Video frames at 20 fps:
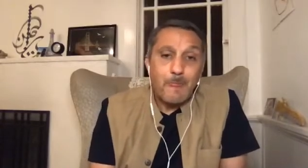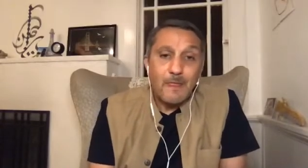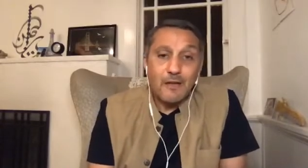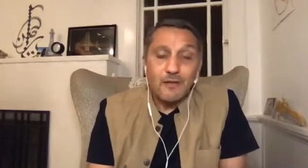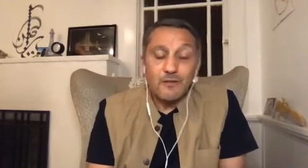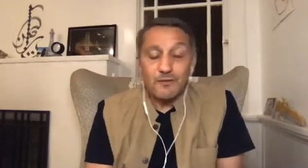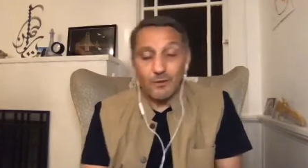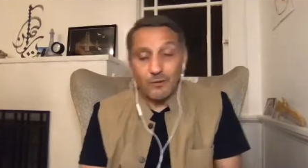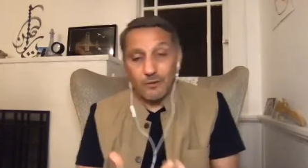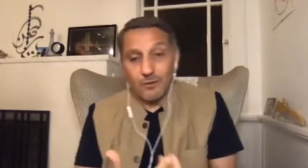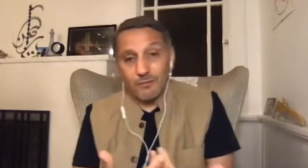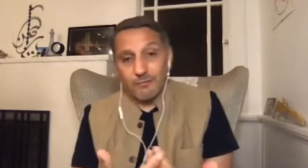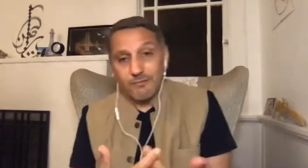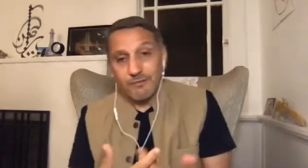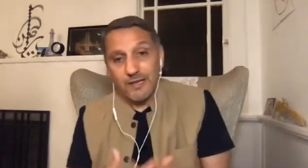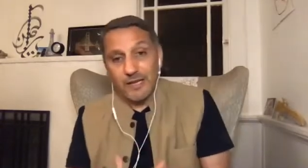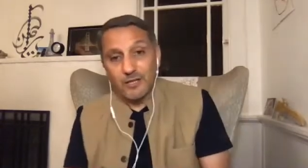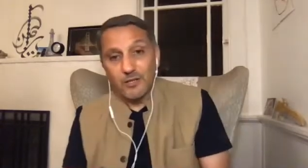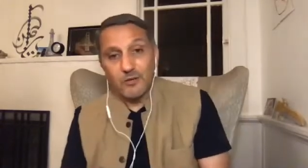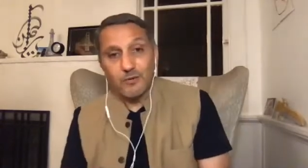So
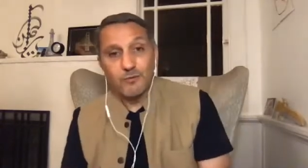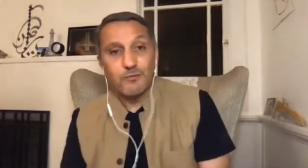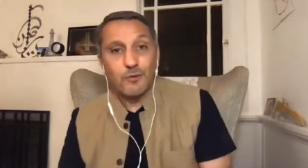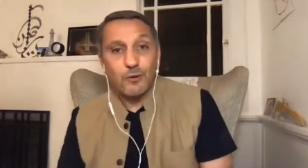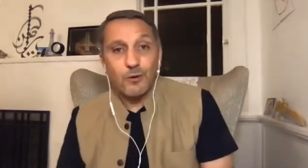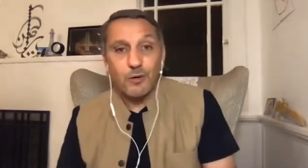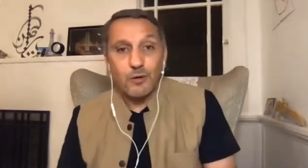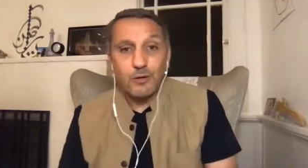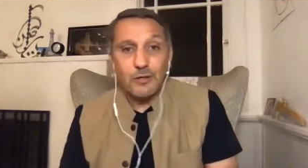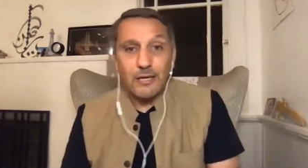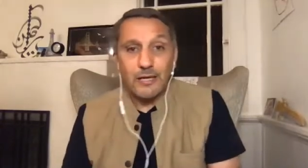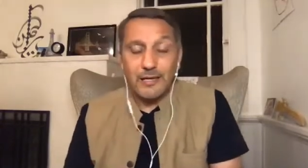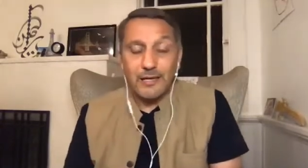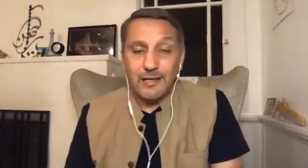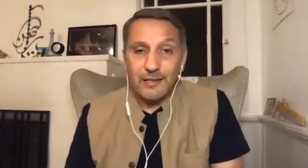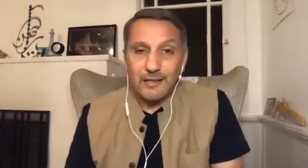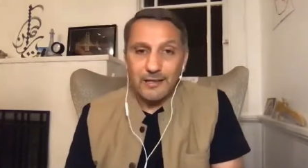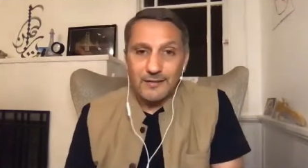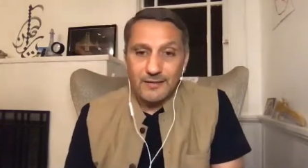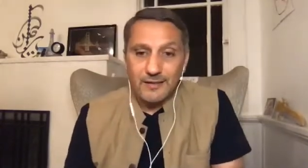thank you for
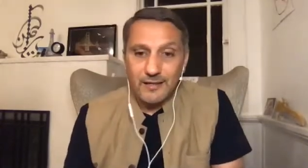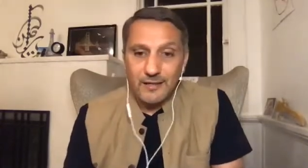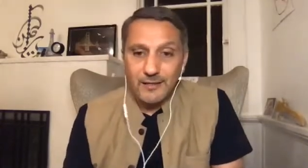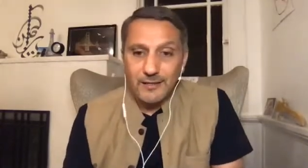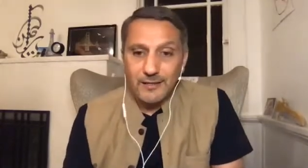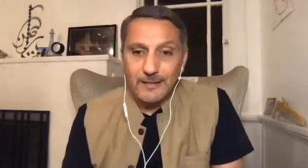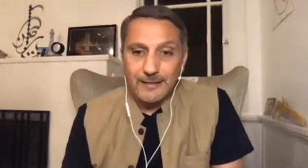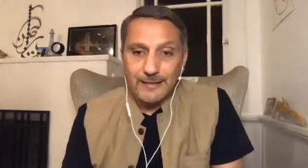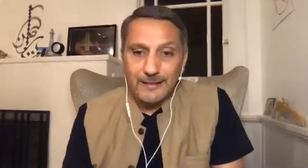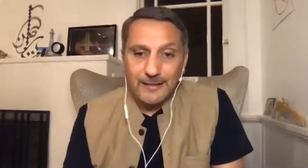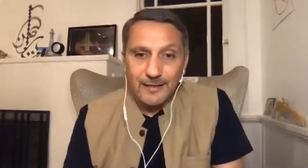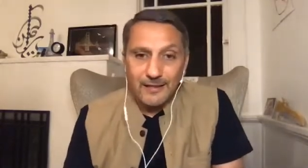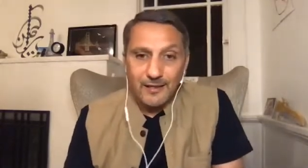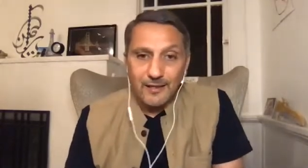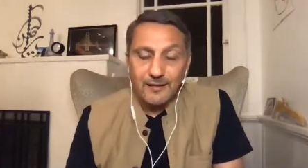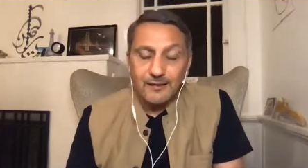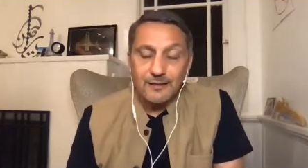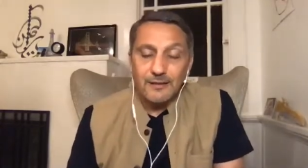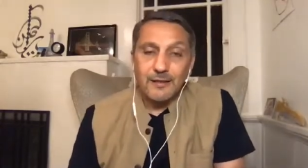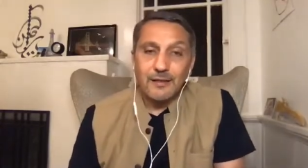listening,
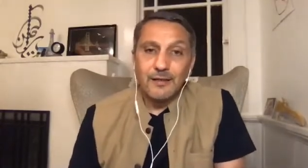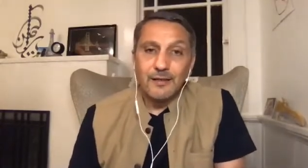and